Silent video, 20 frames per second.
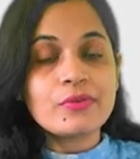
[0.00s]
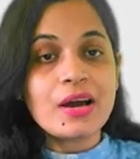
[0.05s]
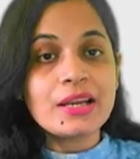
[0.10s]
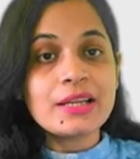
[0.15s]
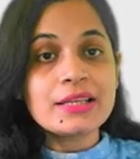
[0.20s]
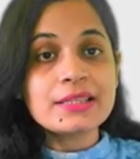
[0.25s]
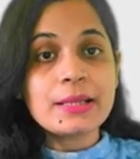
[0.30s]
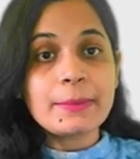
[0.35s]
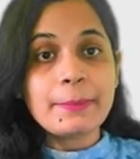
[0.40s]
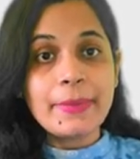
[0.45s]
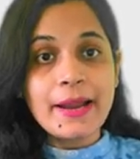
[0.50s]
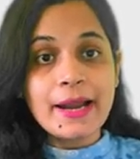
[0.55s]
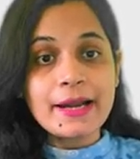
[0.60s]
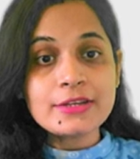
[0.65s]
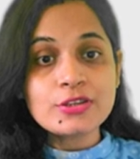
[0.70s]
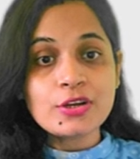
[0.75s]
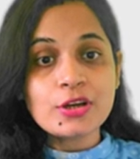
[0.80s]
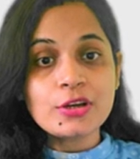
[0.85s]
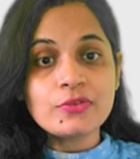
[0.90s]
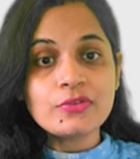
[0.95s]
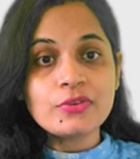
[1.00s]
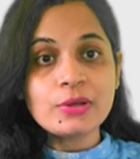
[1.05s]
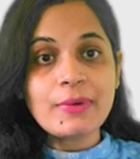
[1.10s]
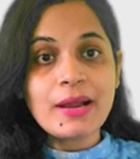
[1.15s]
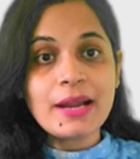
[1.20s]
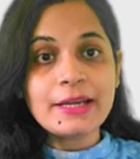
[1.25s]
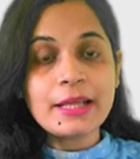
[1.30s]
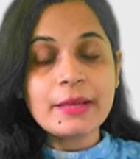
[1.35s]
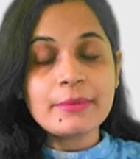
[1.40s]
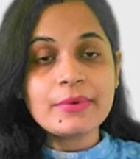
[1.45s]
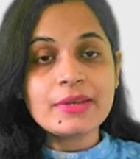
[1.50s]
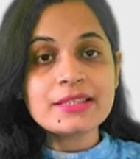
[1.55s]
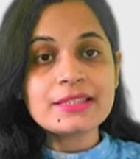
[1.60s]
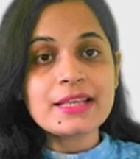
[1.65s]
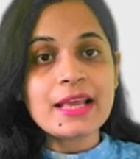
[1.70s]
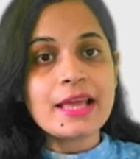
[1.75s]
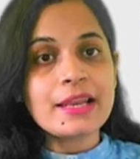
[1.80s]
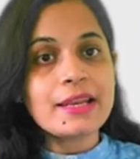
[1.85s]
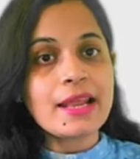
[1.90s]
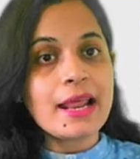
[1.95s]
One is the fat soluble vitamins
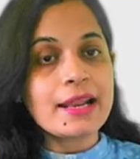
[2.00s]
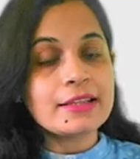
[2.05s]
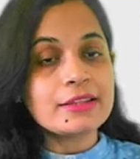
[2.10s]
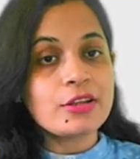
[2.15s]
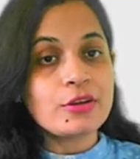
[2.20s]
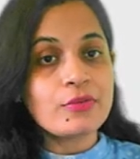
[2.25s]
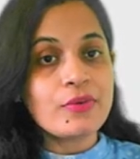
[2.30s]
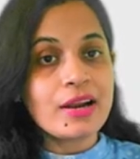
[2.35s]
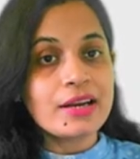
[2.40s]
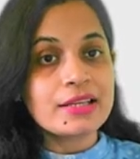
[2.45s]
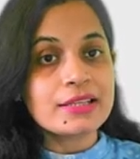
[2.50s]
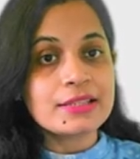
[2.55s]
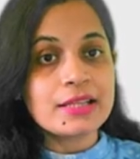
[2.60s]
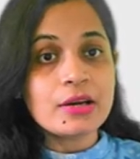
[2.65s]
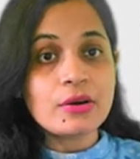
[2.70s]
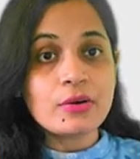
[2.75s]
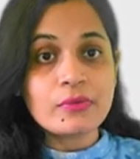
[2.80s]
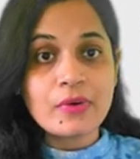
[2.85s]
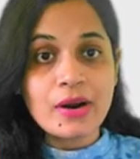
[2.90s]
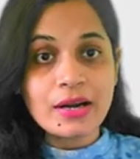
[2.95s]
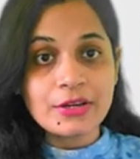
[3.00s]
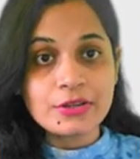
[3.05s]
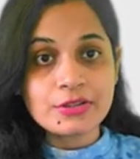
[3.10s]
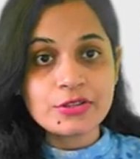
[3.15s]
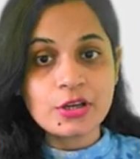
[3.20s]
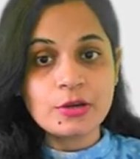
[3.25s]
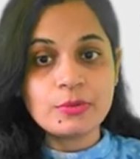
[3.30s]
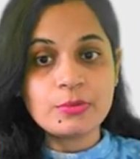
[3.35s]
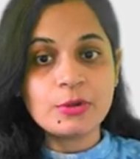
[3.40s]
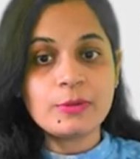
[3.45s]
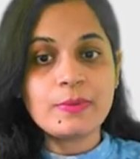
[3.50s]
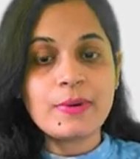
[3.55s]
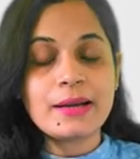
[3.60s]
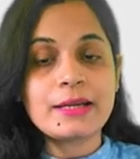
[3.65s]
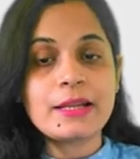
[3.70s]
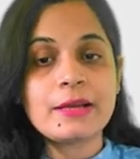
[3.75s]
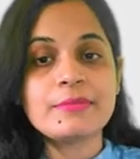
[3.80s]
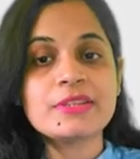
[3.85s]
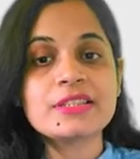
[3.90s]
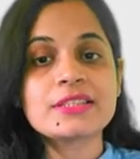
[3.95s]
and another one is the water soluble
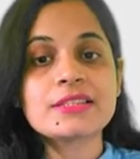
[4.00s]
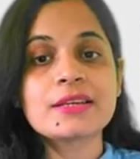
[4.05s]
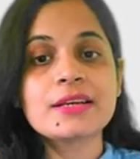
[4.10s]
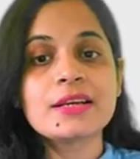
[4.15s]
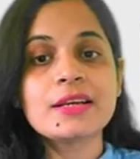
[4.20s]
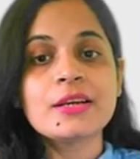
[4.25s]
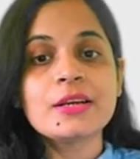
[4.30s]
vitamins.